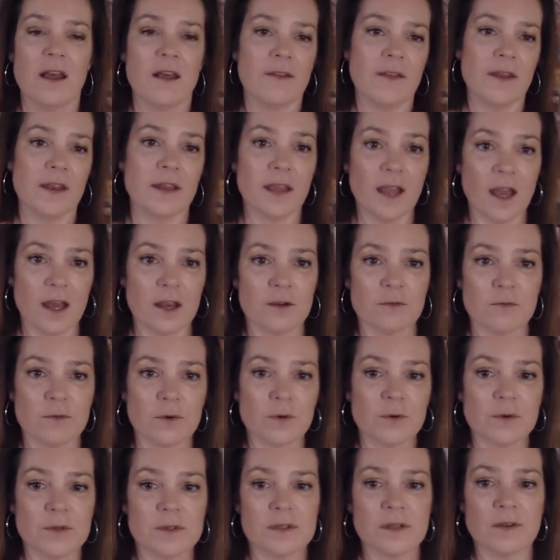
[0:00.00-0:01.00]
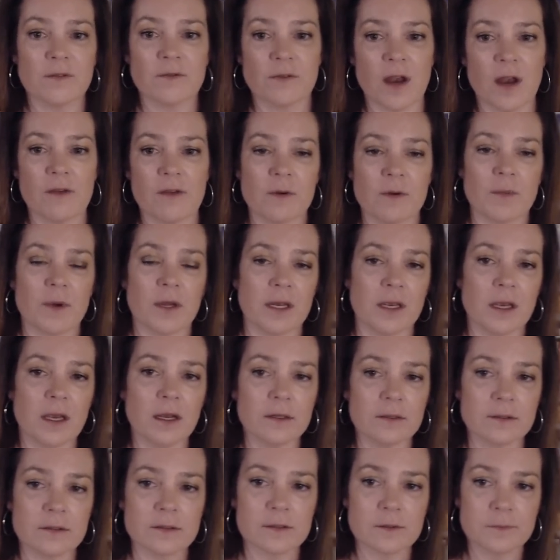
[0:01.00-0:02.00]
then it kind of ruins it for everybody
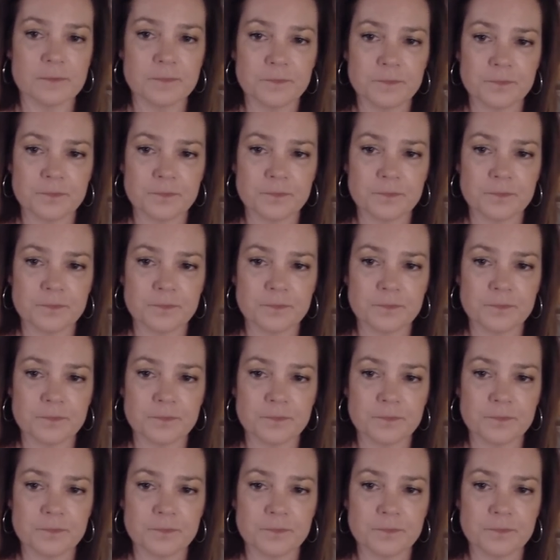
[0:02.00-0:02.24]
else.